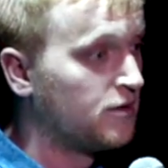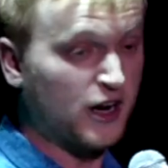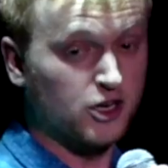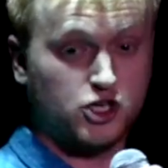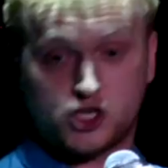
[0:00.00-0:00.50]

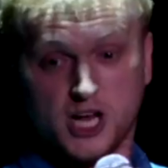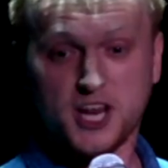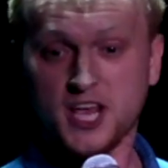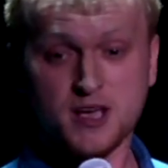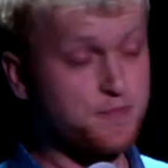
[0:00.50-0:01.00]
They're
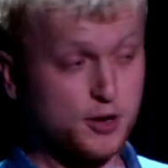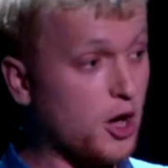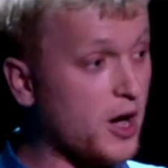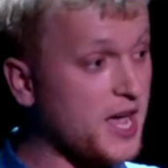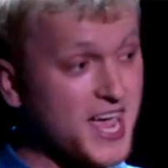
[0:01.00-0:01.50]
shitty
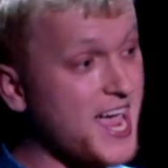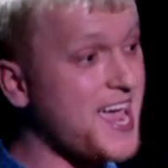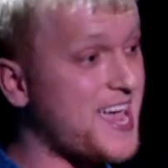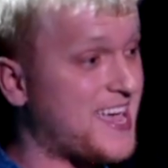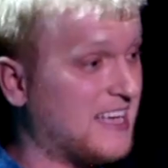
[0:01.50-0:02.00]

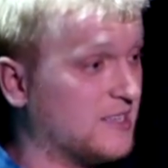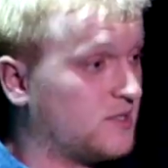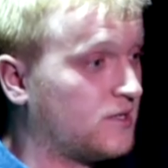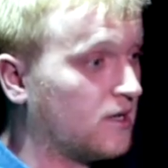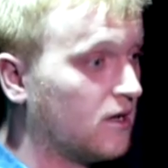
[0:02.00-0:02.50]

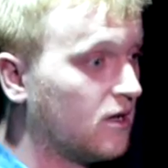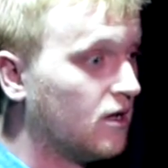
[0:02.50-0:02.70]
employees.